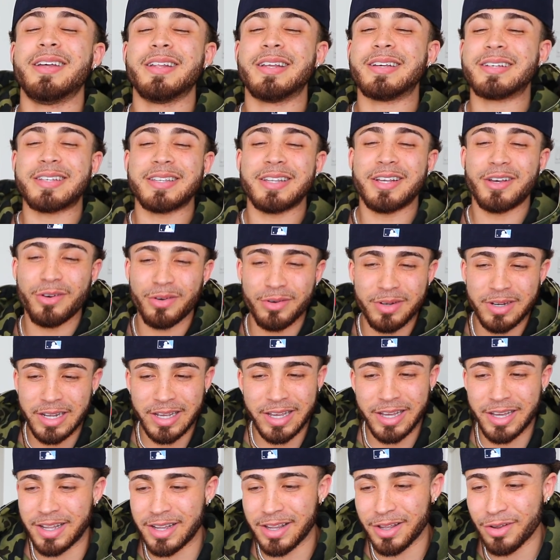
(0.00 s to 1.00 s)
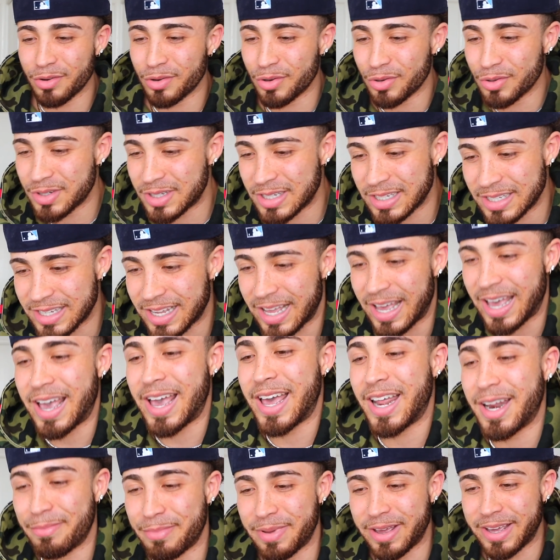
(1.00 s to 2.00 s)
This little nigga Lil Uzi's an
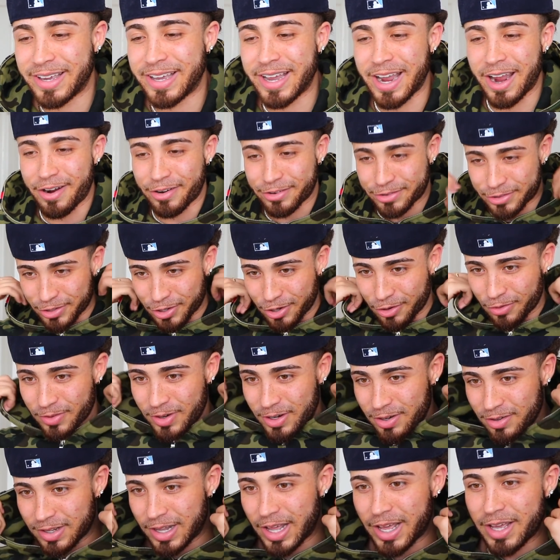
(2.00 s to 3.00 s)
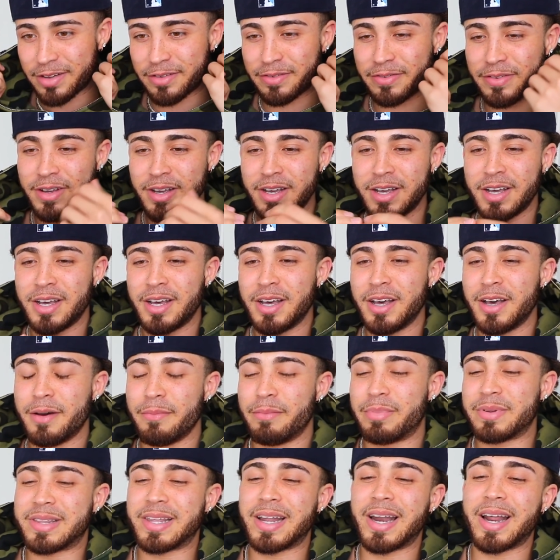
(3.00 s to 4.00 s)
anime character in real life.
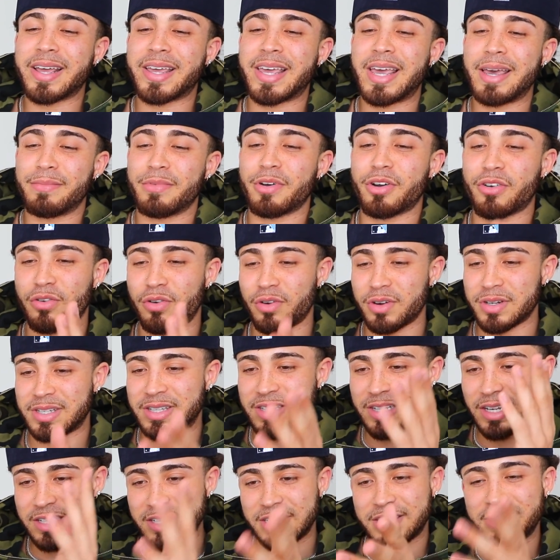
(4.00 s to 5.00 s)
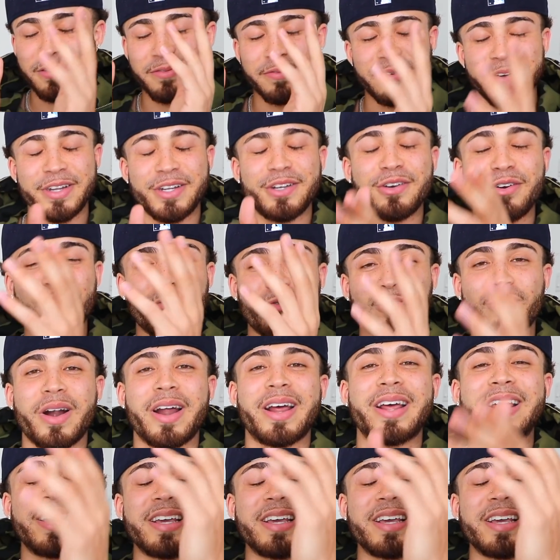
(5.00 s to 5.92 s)
But then I came across this video right